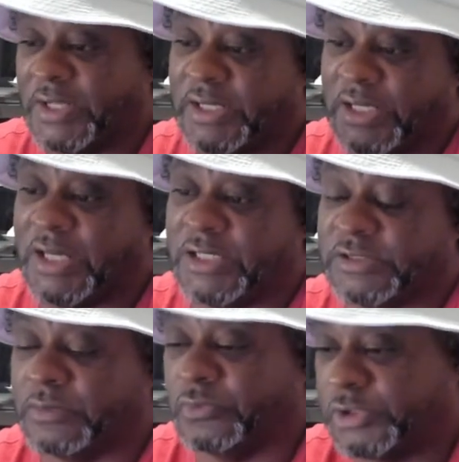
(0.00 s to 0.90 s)
Haney has
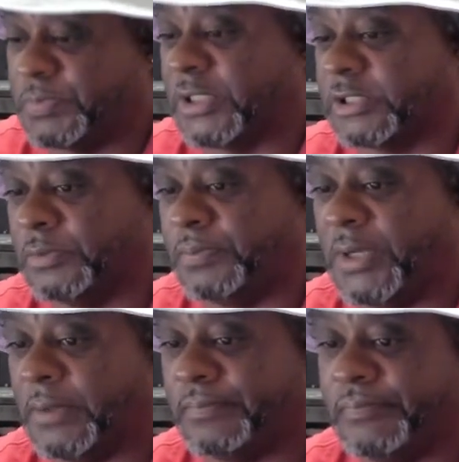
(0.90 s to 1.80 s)
some respectable
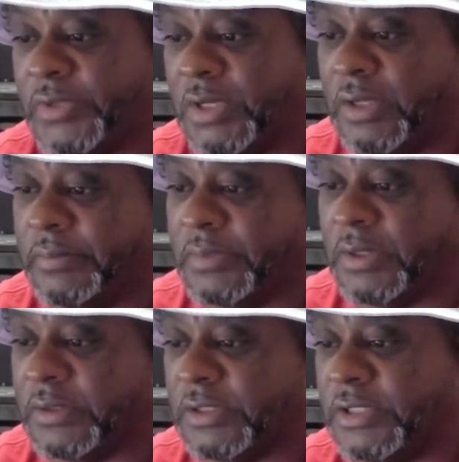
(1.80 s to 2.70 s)
pop. Um,
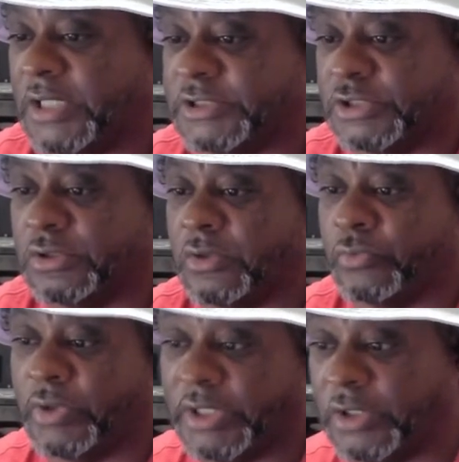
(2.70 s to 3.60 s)
you're not just going to
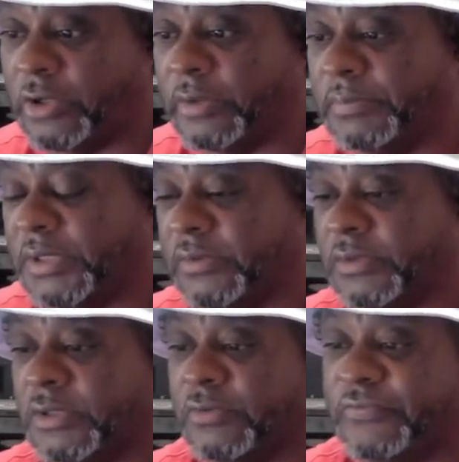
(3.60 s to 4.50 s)
run in on him being
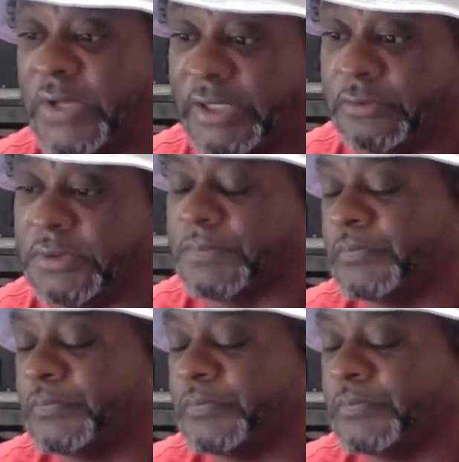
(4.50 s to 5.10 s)
you know flagrant.